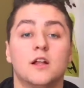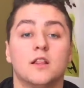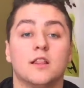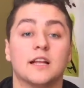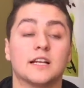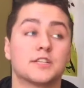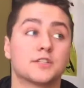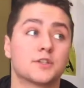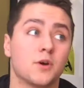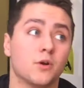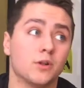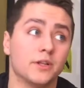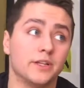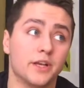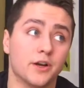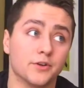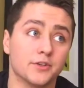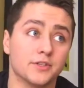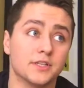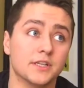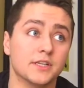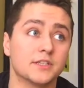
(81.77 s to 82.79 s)
like
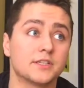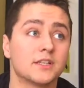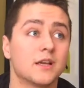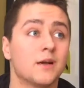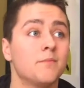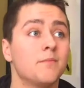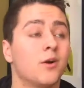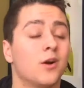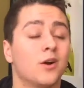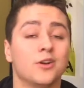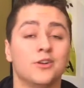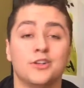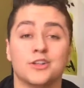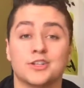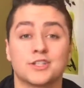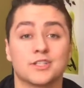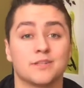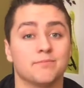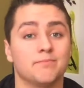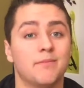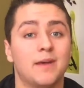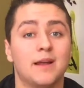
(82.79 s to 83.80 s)
scoliosis. Some are
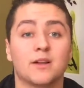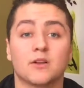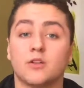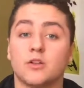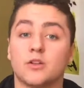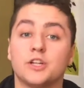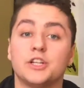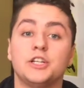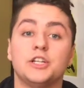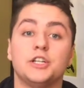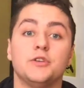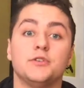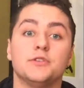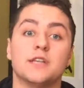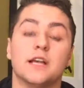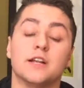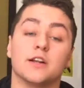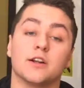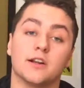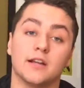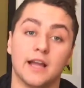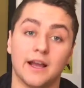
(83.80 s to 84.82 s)
just medical issues that
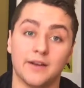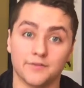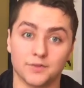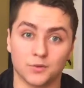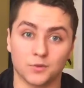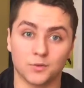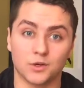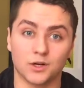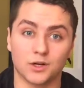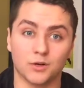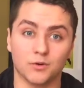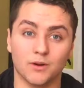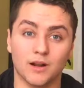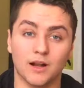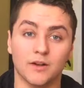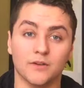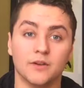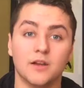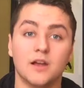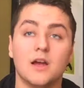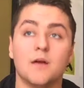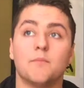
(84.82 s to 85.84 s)
you're going to have to work
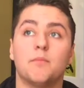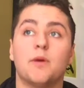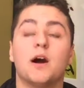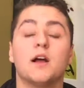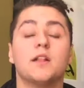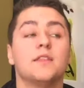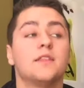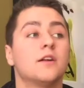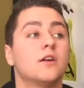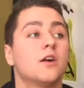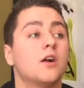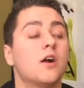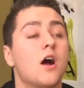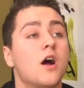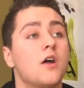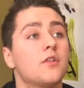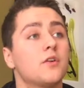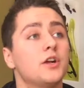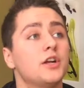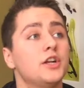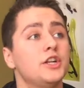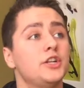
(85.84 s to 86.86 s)
around. But there are
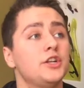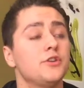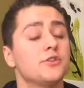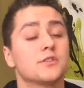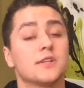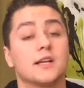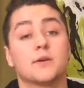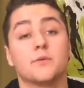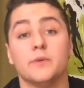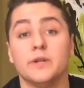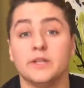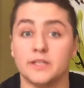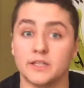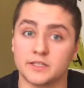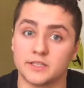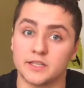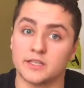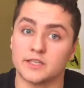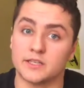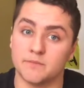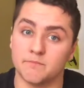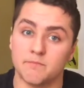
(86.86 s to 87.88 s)
other issues like
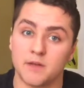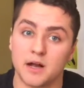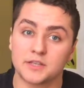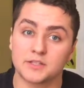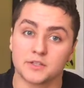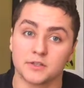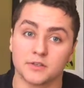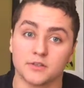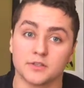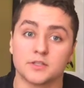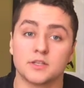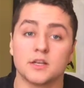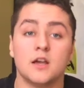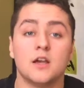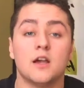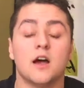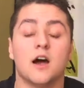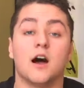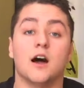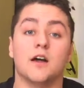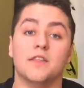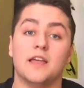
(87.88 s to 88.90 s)
weaknesses in muscles
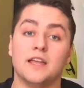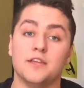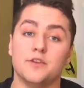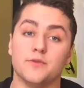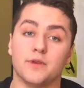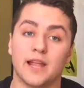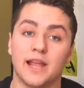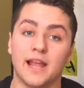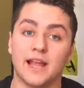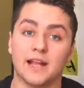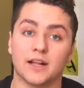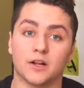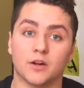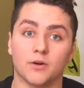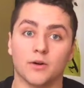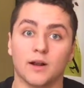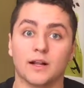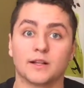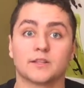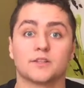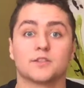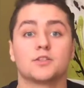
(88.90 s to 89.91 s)
that you can
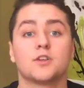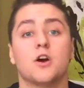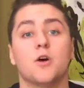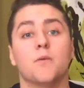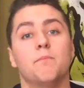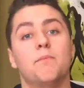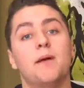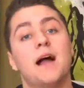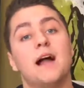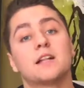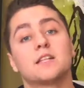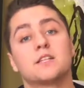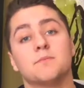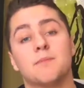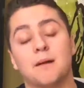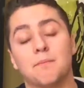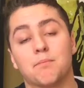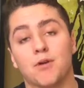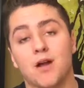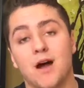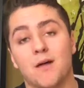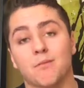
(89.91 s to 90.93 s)
correct. So back to my
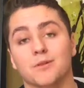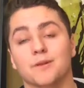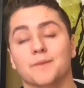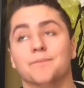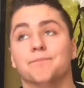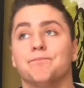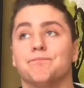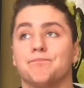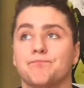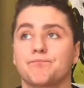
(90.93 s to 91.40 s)
problem.